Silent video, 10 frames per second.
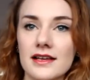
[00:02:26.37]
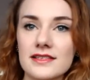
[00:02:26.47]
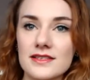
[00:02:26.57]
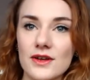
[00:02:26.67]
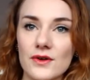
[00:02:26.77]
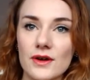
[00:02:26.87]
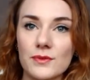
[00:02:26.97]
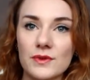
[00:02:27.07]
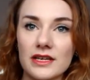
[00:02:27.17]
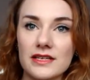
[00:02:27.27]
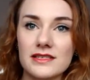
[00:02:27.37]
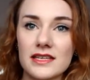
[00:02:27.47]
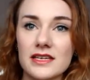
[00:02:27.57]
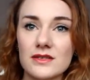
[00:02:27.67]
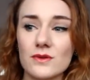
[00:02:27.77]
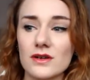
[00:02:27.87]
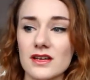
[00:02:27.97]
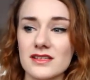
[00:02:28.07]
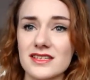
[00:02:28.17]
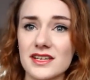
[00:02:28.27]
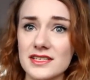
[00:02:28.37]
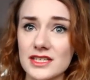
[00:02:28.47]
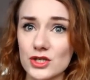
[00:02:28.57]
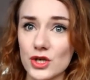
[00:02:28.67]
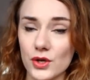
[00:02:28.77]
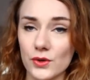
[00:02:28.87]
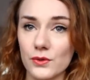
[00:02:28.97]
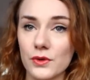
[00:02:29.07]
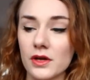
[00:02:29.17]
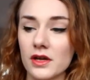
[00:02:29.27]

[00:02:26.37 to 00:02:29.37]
So I bought these were 62,